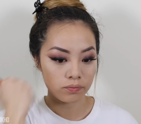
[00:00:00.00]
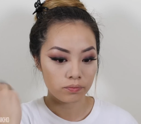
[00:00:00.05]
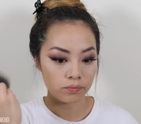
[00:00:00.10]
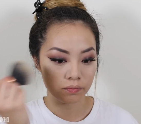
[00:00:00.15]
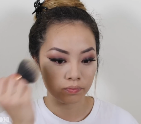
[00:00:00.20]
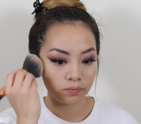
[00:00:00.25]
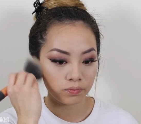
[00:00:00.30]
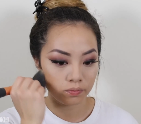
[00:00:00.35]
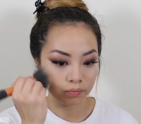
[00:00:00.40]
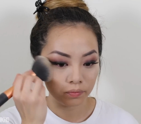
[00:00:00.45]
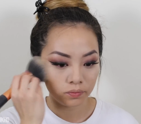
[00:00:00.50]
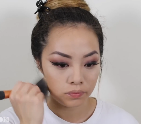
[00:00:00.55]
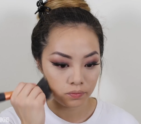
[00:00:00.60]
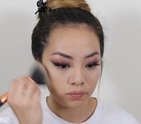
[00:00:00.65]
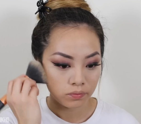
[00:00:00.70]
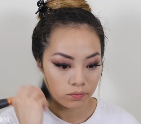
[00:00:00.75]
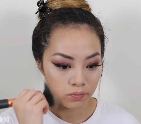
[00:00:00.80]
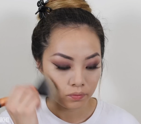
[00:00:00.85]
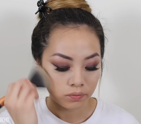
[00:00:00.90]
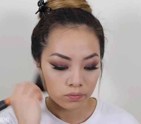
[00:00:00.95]

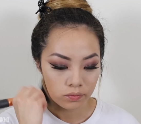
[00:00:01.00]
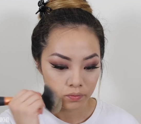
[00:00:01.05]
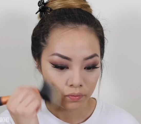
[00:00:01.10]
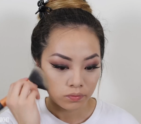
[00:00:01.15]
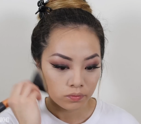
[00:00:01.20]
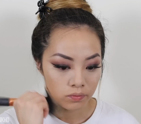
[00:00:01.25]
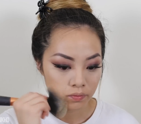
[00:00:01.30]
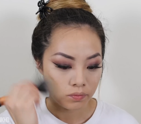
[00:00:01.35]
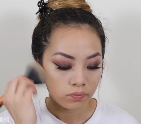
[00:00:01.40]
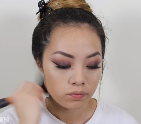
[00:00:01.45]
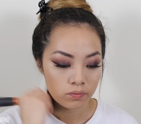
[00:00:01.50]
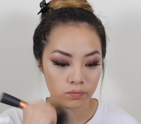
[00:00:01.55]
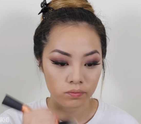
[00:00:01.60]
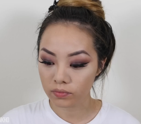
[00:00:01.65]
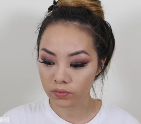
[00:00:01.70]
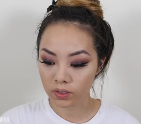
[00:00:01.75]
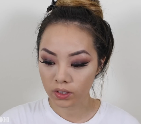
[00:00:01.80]
(no one is talking)